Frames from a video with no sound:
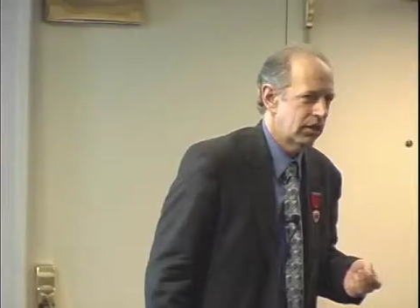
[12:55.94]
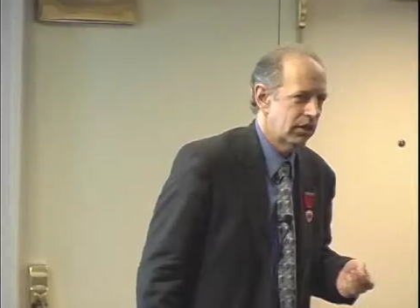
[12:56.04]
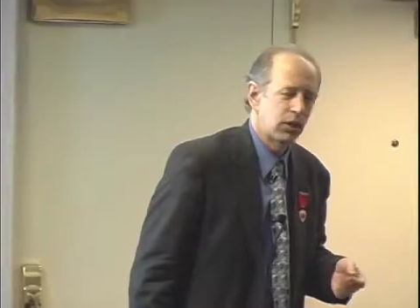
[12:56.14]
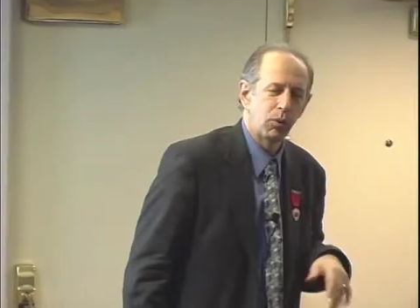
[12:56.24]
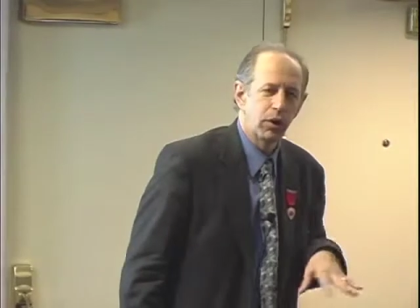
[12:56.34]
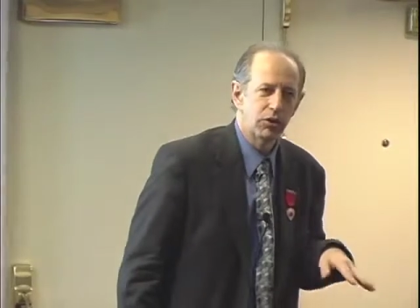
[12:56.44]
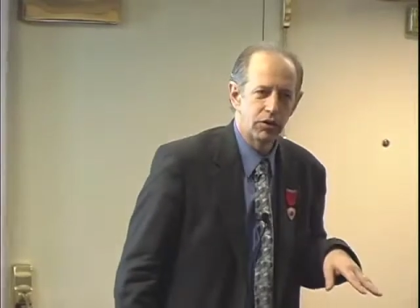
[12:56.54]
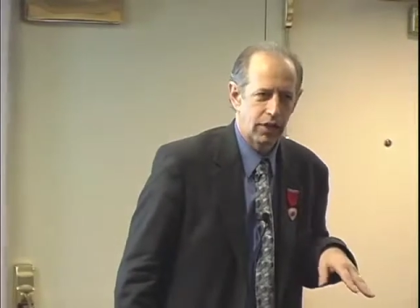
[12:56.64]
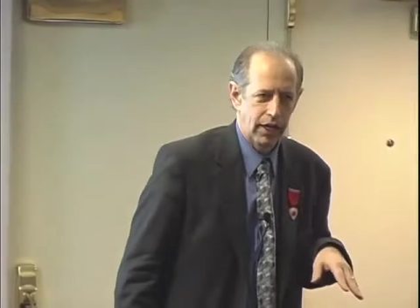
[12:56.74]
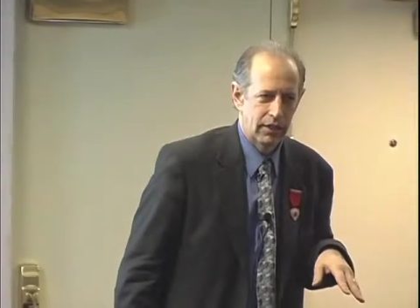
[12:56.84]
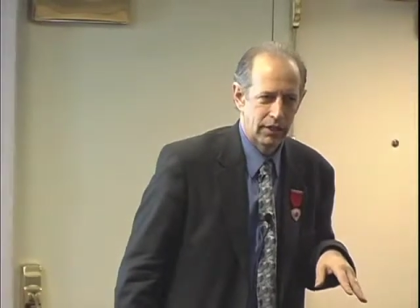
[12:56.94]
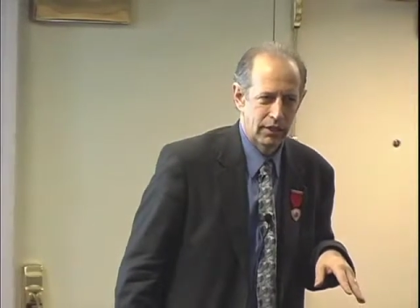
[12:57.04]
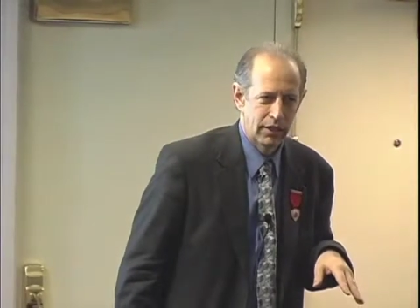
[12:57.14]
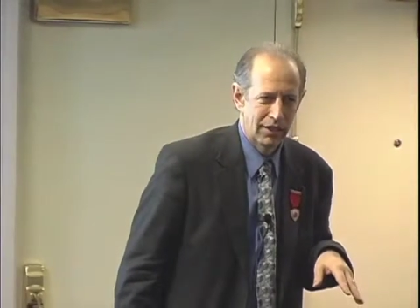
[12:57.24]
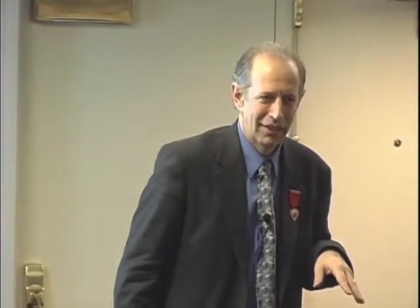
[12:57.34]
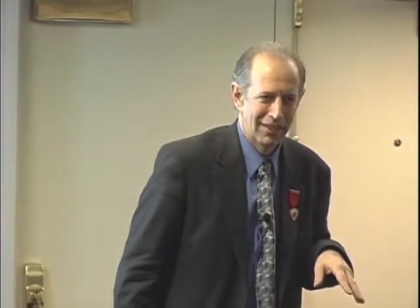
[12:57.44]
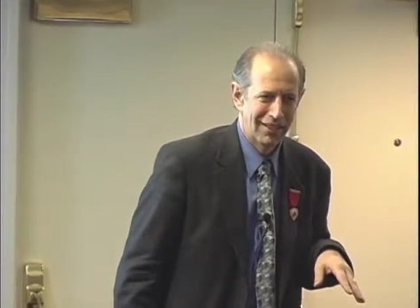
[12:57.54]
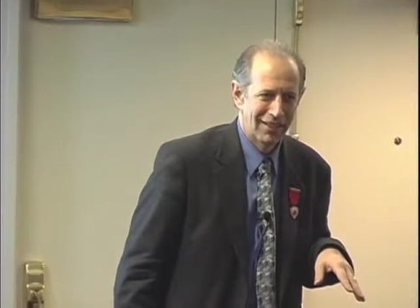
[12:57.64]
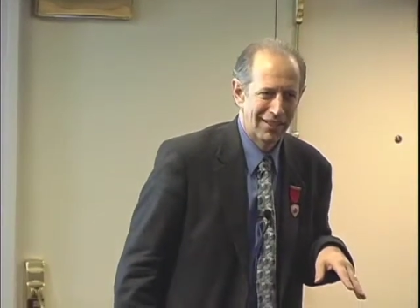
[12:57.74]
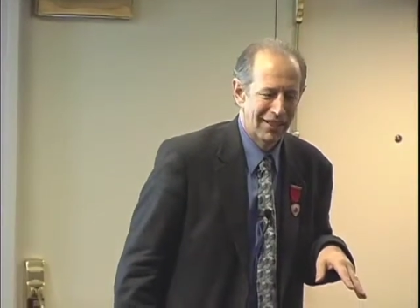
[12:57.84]
no, we don't do that. And
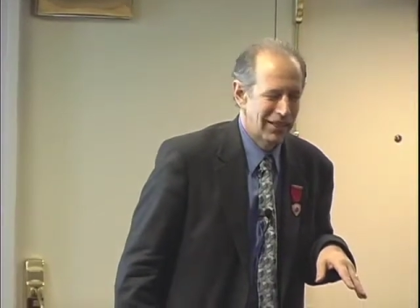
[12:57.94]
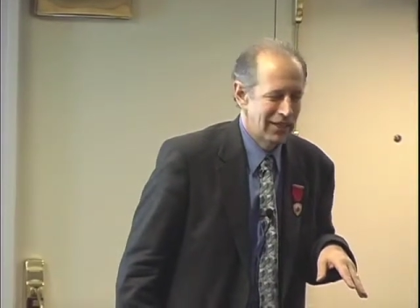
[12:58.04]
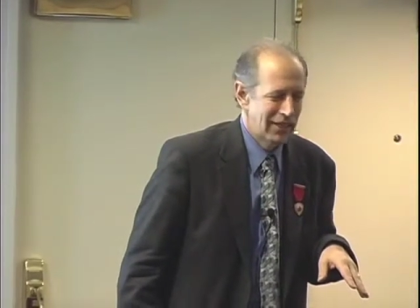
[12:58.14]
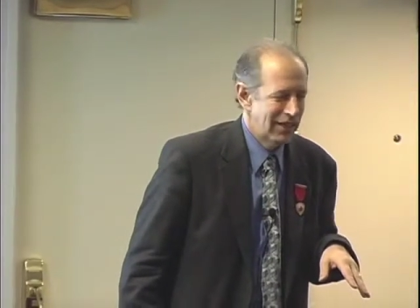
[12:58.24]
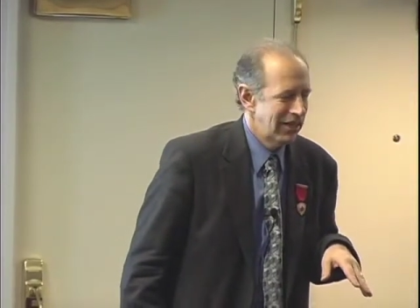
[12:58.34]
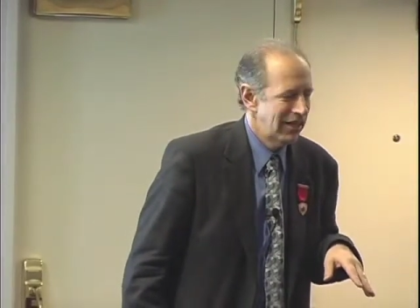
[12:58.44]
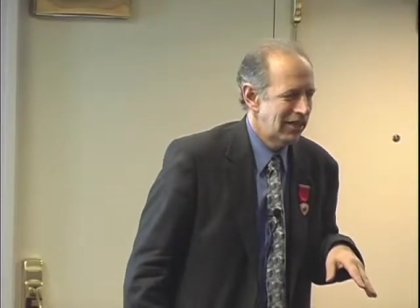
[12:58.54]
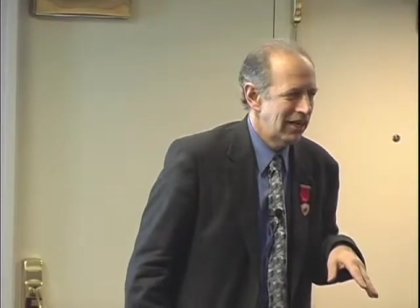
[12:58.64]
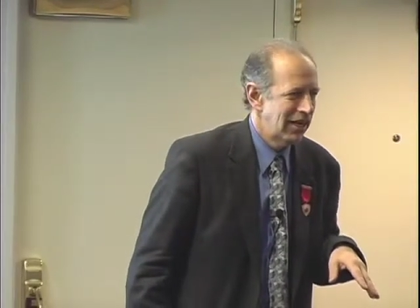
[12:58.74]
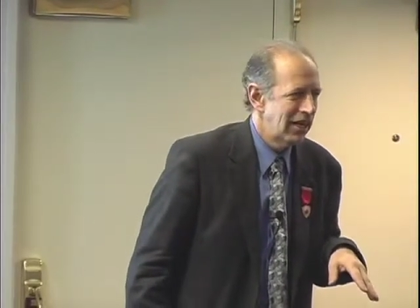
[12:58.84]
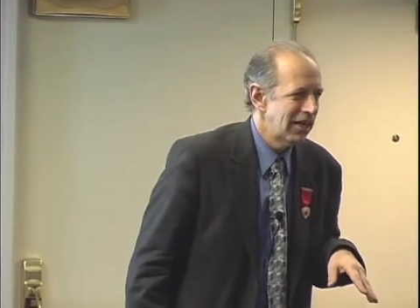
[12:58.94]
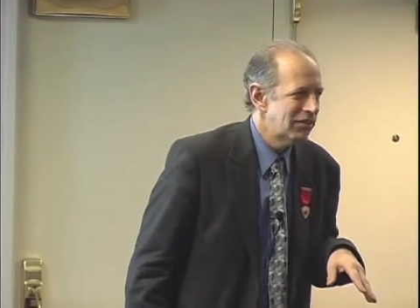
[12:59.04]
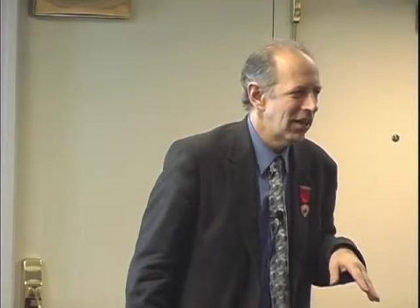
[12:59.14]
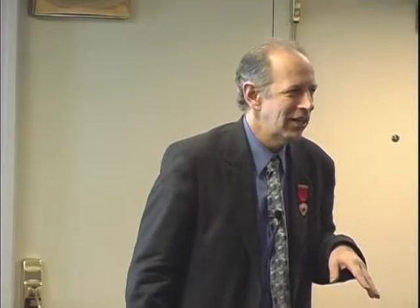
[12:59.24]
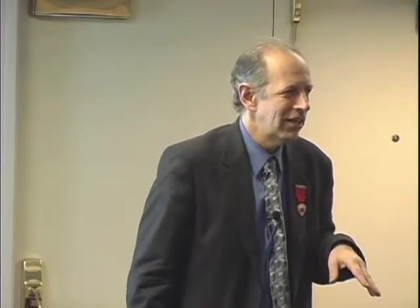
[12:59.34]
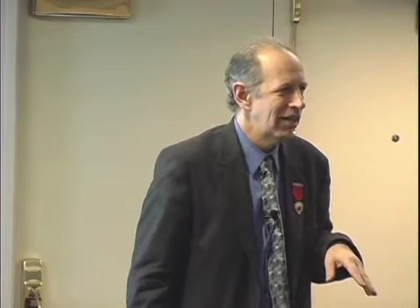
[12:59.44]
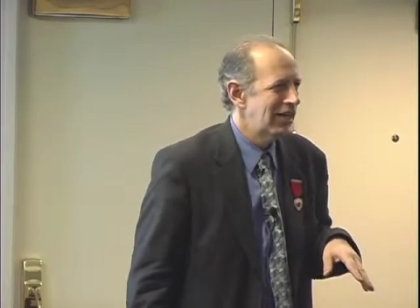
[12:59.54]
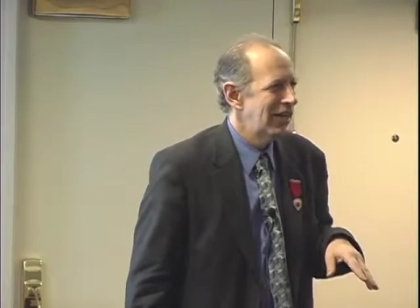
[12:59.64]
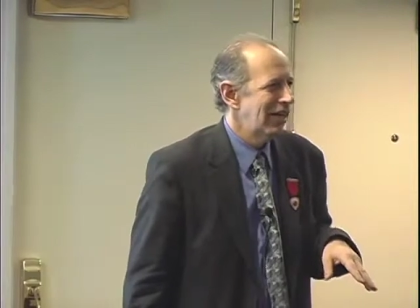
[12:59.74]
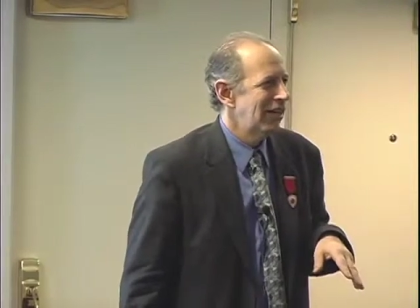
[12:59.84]
I
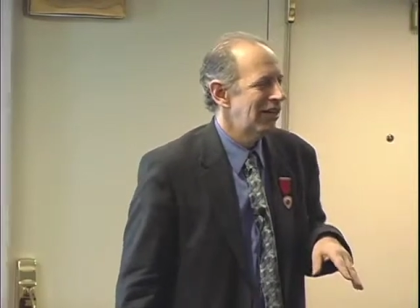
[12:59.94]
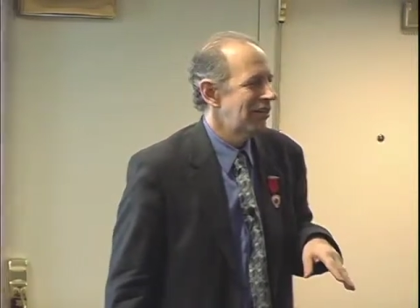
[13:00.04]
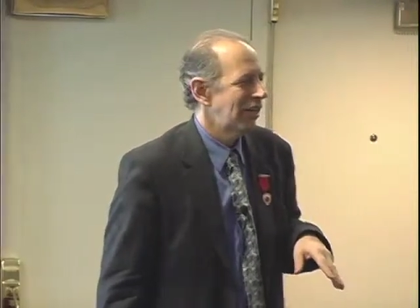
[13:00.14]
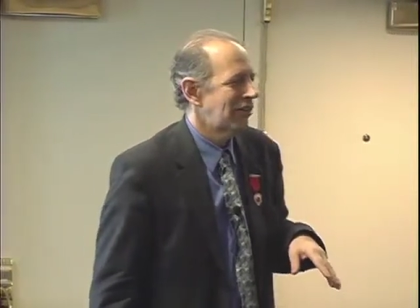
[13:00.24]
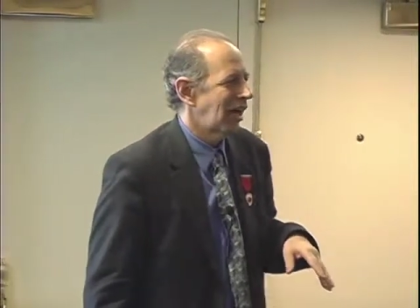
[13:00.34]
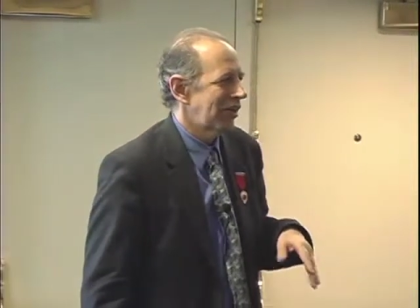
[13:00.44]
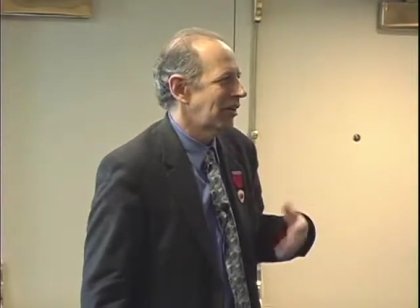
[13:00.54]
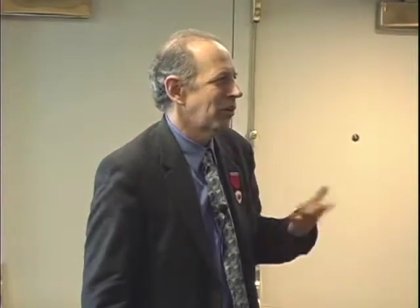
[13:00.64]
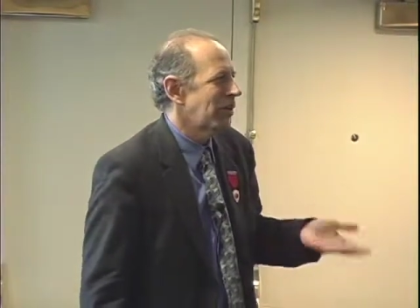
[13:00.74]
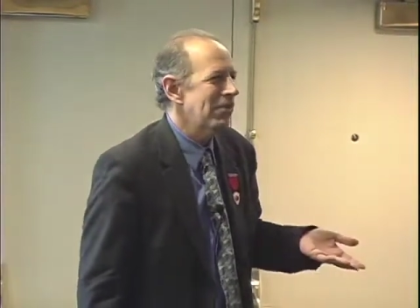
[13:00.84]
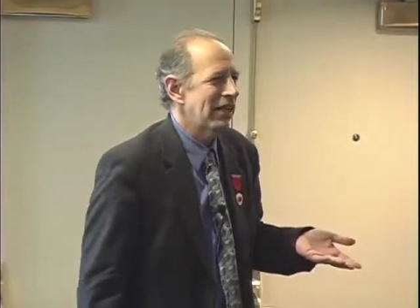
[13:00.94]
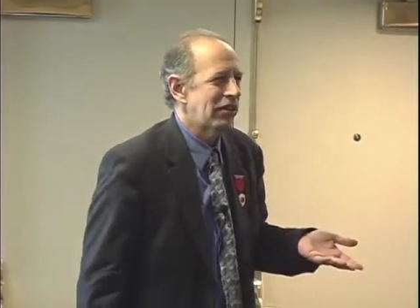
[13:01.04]
said, what do you mean?